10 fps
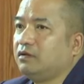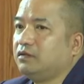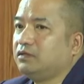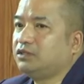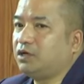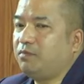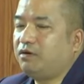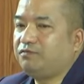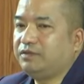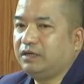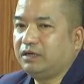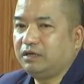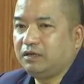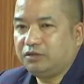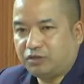Some of
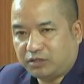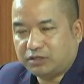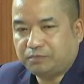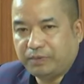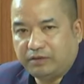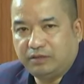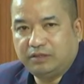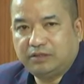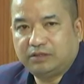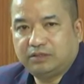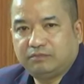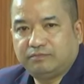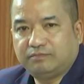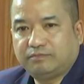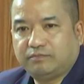the drugs peddlers,
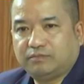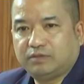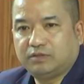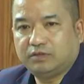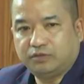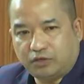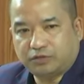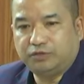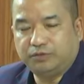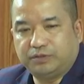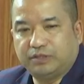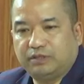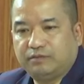drugs user,